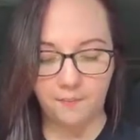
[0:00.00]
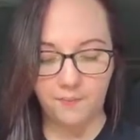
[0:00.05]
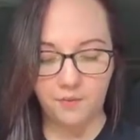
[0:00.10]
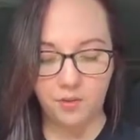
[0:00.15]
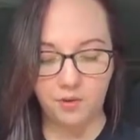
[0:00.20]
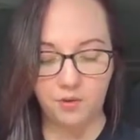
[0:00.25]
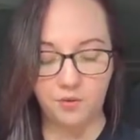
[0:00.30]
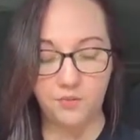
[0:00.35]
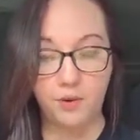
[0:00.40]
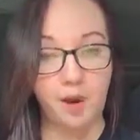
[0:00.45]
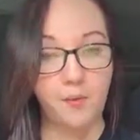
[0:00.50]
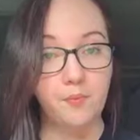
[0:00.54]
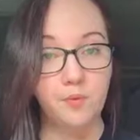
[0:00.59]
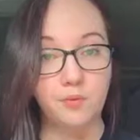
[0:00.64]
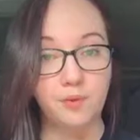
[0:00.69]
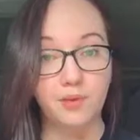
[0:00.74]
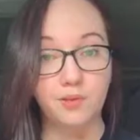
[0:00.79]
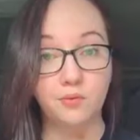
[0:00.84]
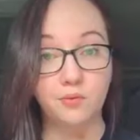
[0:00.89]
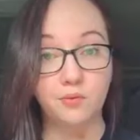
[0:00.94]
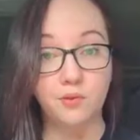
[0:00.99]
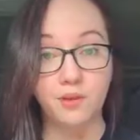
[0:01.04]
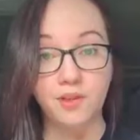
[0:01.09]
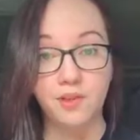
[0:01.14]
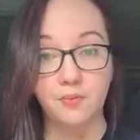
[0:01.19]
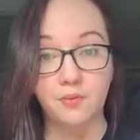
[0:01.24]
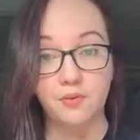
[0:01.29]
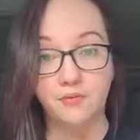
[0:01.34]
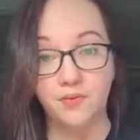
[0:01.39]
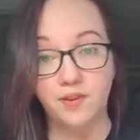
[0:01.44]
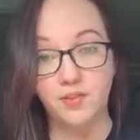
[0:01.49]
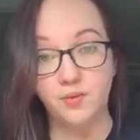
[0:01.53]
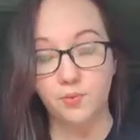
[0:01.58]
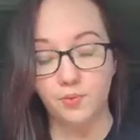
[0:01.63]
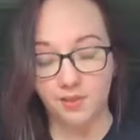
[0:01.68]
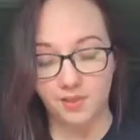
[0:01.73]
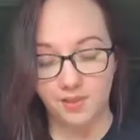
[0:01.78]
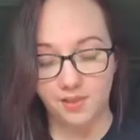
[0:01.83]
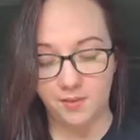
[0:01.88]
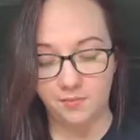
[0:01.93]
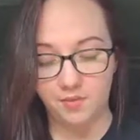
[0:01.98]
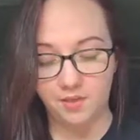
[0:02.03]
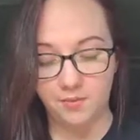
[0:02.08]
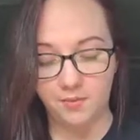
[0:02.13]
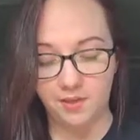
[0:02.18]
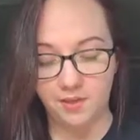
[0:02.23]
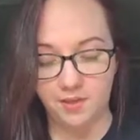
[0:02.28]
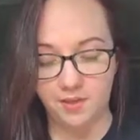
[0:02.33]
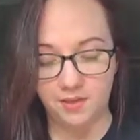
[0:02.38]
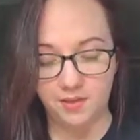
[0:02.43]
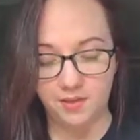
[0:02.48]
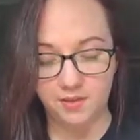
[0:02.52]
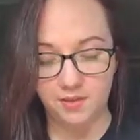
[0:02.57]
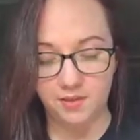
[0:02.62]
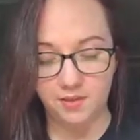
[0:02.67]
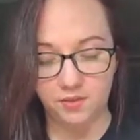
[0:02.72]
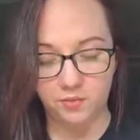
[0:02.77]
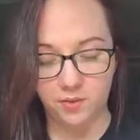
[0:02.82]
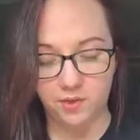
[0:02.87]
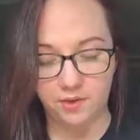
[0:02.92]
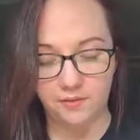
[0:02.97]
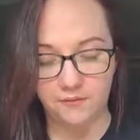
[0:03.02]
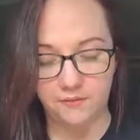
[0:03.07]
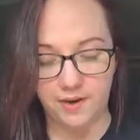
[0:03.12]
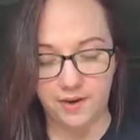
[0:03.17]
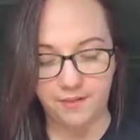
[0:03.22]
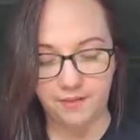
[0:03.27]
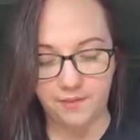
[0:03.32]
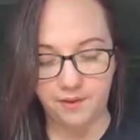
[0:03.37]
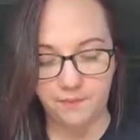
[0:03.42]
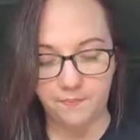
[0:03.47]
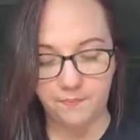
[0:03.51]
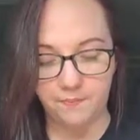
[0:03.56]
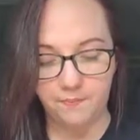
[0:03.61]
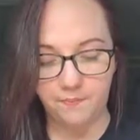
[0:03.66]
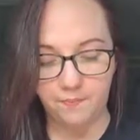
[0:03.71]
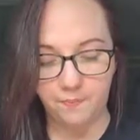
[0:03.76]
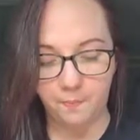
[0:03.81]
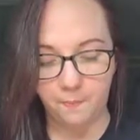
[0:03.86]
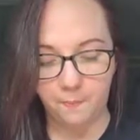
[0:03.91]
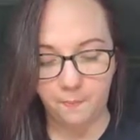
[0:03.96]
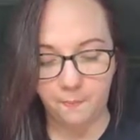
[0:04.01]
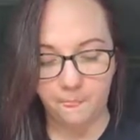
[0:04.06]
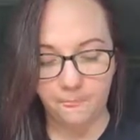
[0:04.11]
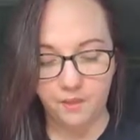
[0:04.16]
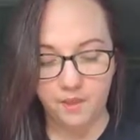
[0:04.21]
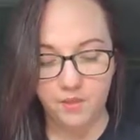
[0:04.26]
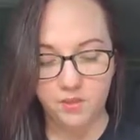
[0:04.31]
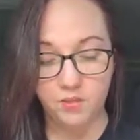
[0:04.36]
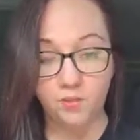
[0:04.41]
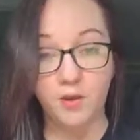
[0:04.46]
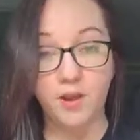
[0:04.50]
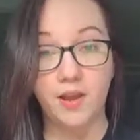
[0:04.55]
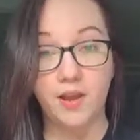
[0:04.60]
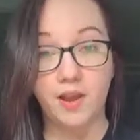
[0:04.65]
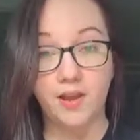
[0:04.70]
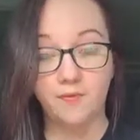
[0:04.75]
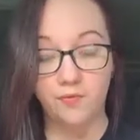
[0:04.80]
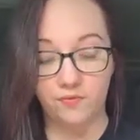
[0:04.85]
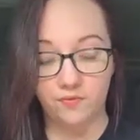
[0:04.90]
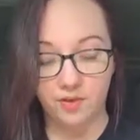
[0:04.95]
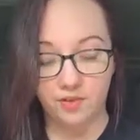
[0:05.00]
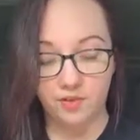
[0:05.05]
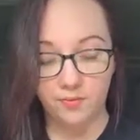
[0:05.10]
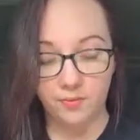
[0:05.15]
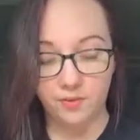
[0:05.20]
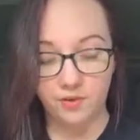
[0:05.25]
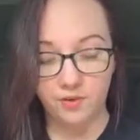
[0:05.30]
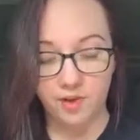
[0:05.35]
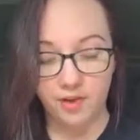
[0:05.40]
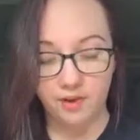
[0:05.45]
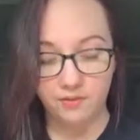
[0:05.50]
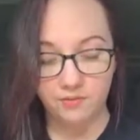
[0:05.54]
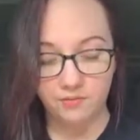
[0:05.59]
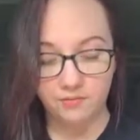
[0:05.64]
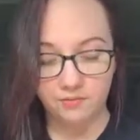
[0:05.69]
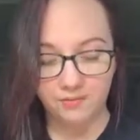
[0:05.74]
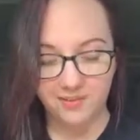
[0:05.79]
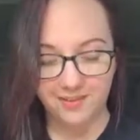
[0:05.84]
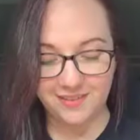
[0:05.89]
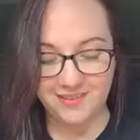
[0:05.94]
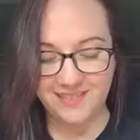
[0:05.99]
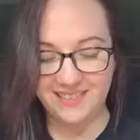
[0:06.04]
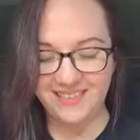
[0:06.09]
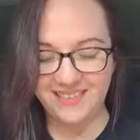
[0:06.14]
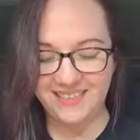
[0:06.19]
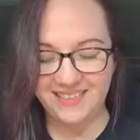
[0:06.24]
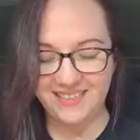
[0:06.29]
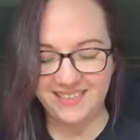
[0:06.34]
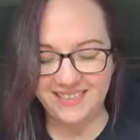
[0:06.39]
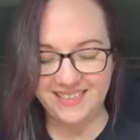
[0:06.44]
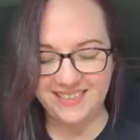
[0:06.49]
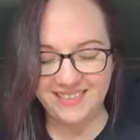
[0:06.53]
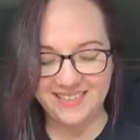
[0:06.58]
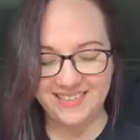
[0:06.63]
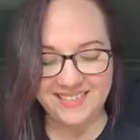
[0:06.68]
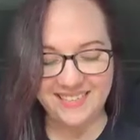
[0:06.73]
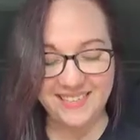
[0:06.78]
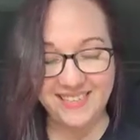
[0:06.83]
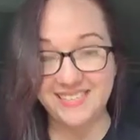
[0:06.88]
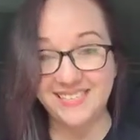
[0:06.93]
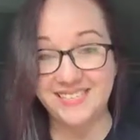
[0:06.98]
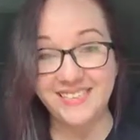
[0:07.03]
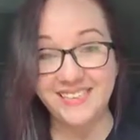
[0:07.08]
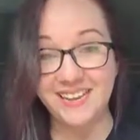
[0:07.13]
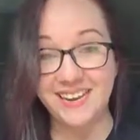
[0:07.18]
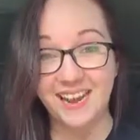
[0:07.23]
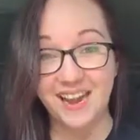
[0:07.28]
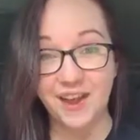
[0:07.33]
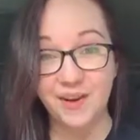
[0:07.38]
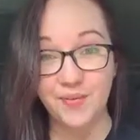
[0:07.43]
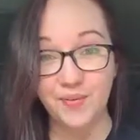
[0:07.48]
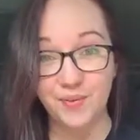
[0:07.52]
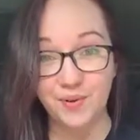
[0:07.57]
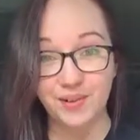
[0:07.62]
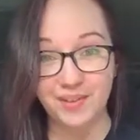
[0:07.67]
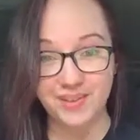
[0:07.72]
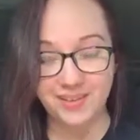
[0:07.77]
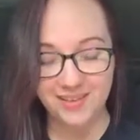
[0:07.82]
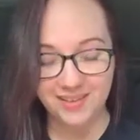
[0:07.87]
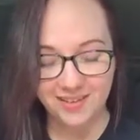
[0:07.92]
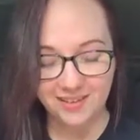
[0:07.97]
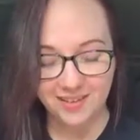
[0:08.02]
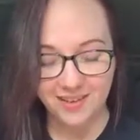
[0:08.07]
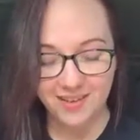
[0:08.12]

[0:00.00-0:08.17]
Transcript: You could probably Google it, but Facebook seems to be the easiest way to find them. That's why I have a Facebook now because I didn't have one.